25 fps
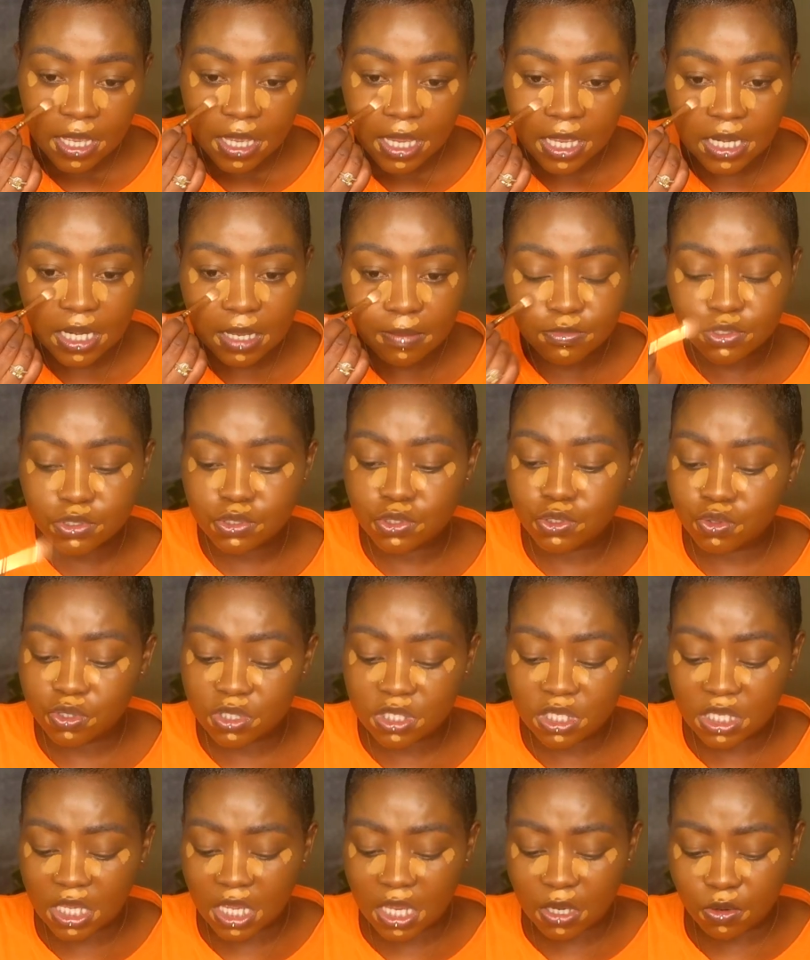And I'm just
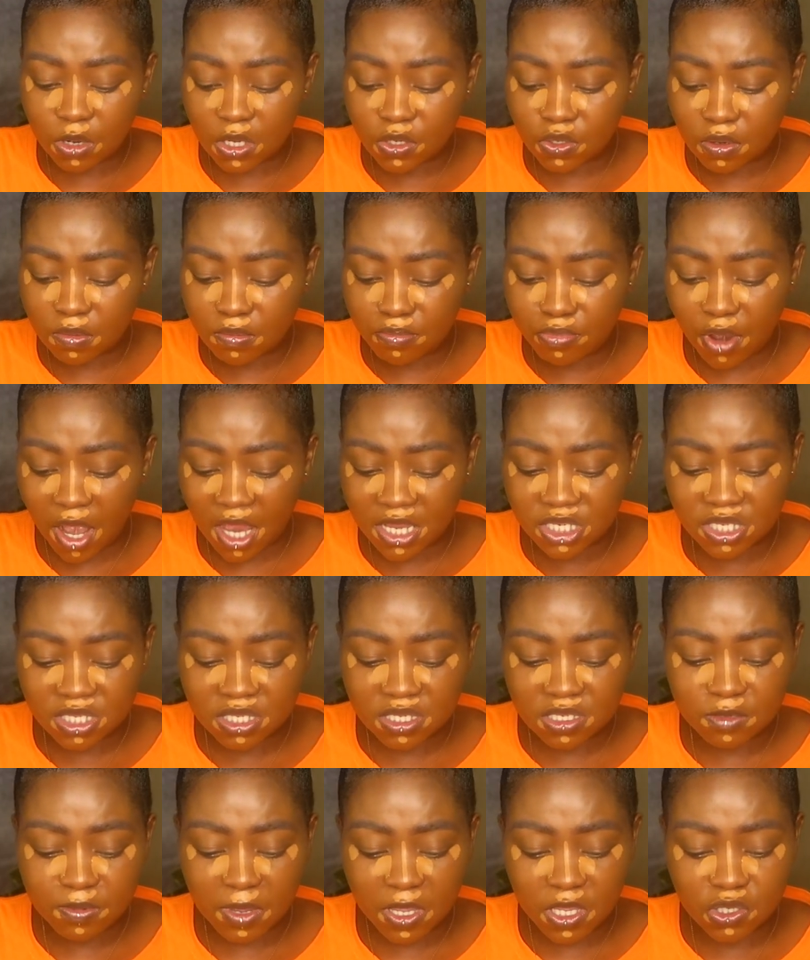using a random brush. This
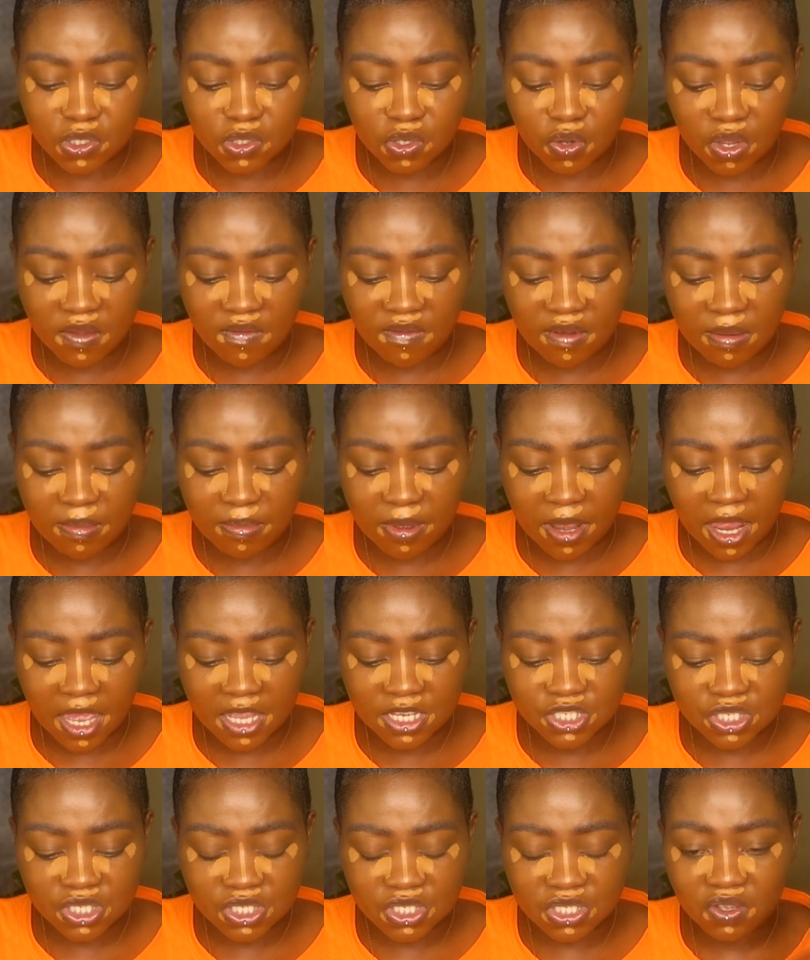is my Zoeva
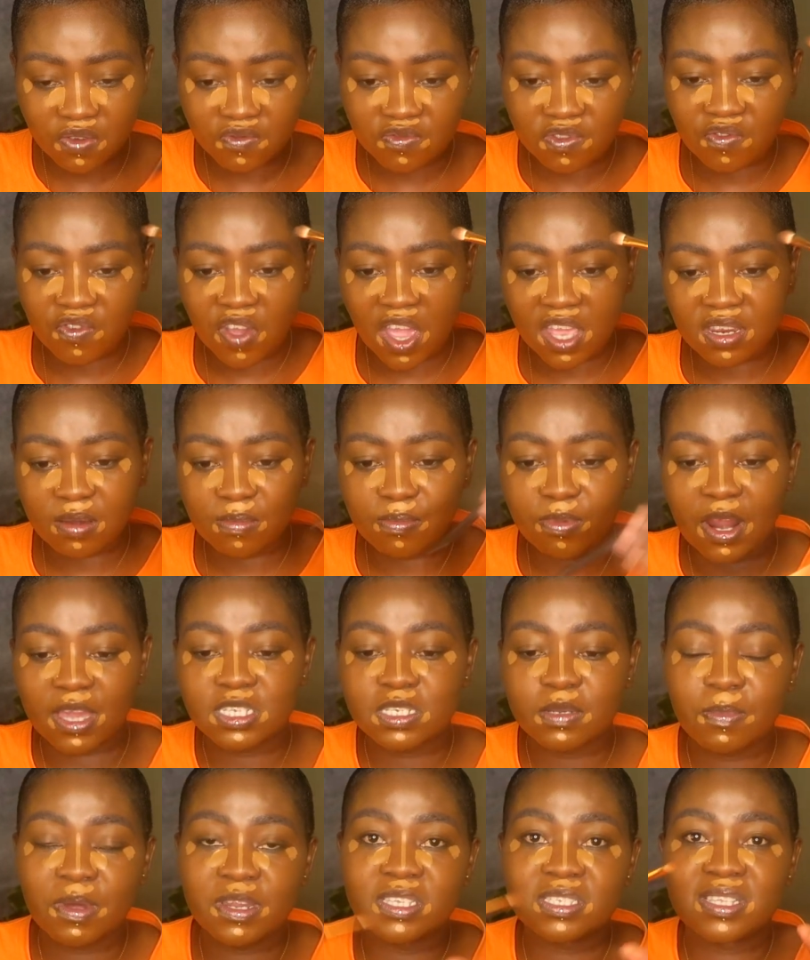brush. It's a soft definer
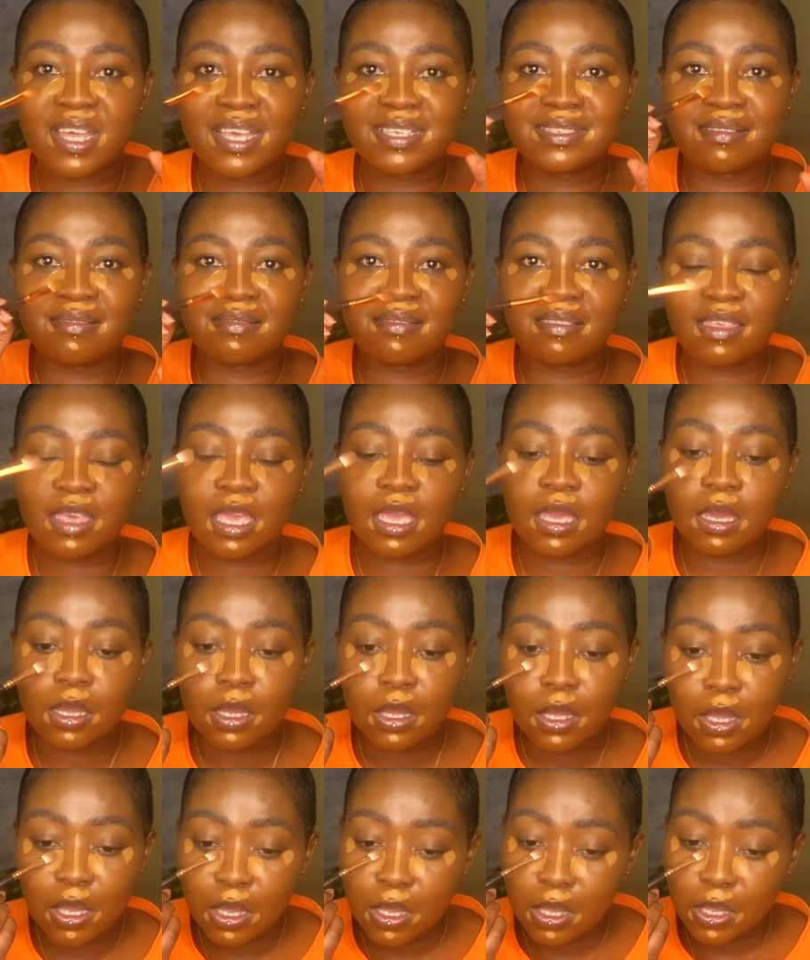brush, but it's nice and thick.
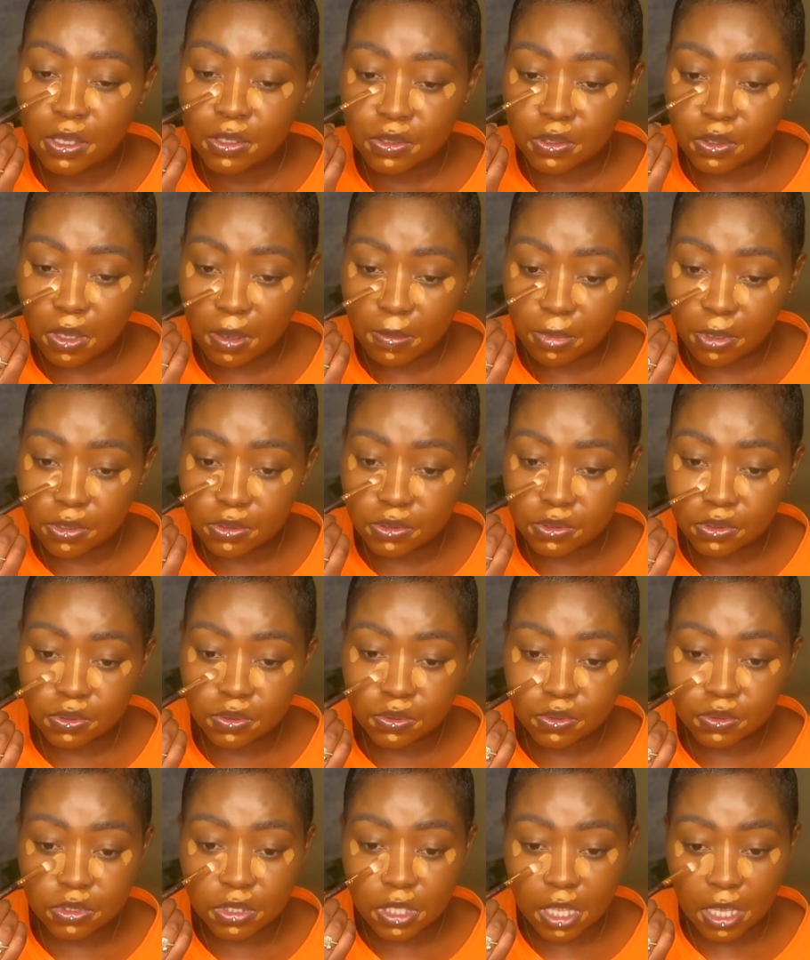So I'm going to
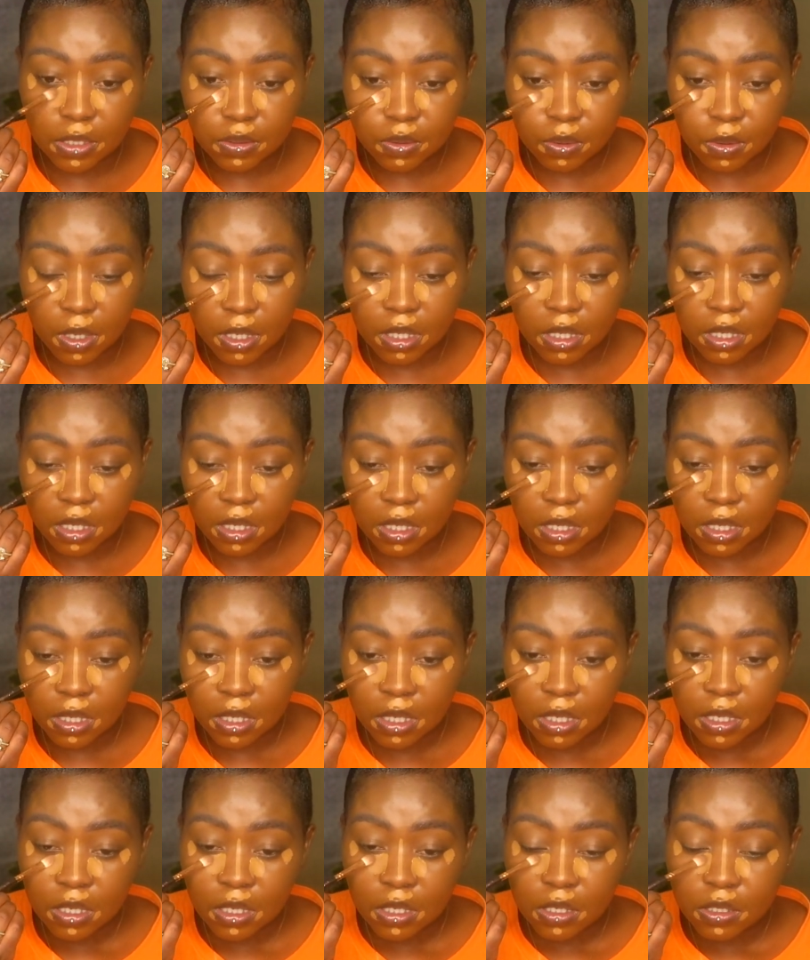use that one
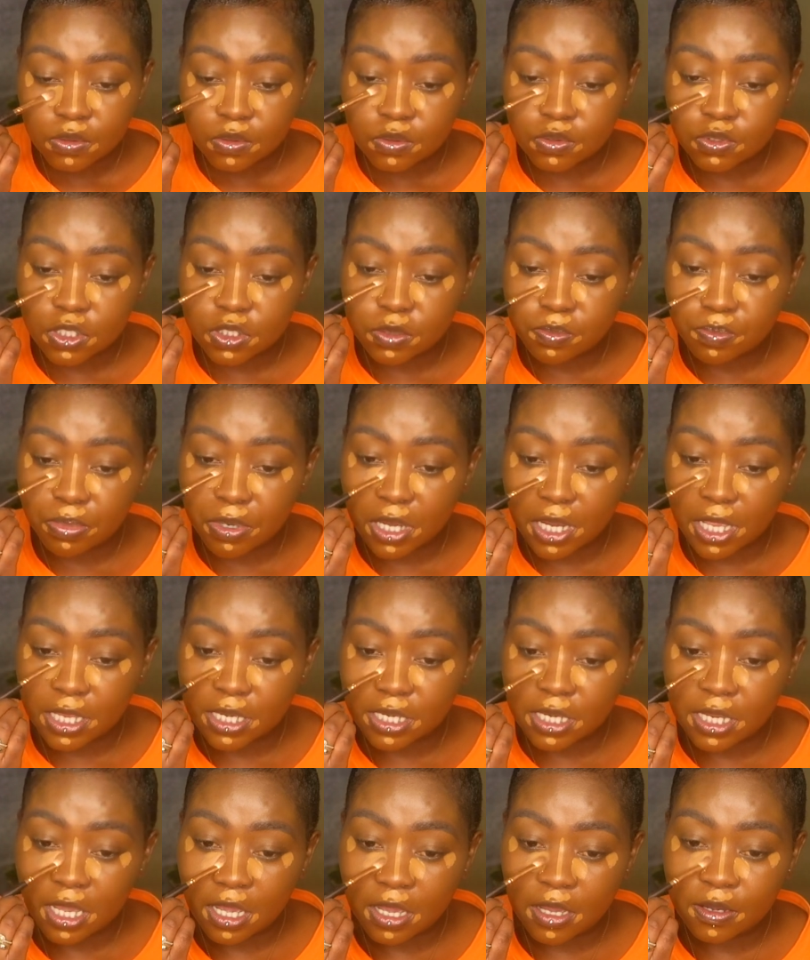to just
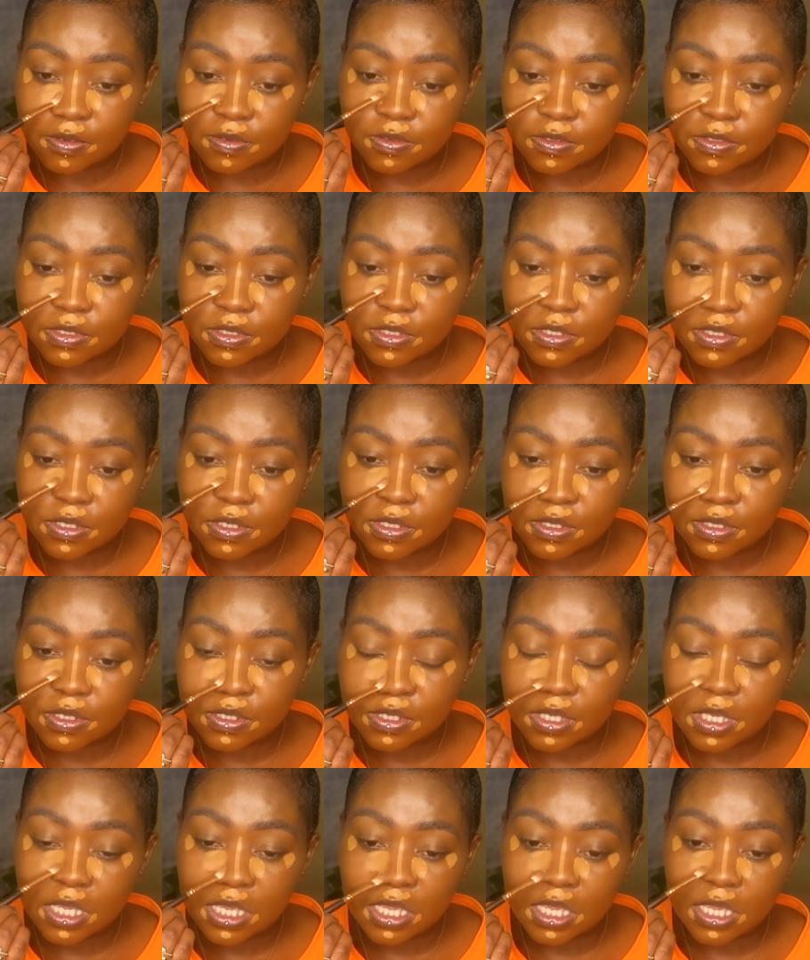blend out
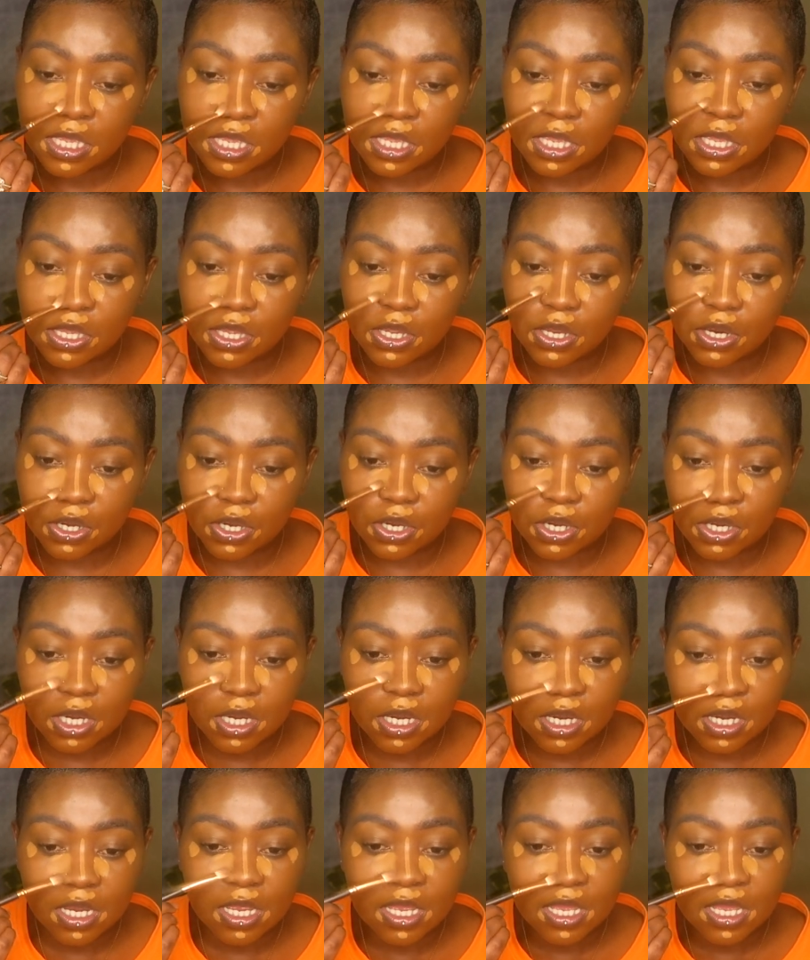here.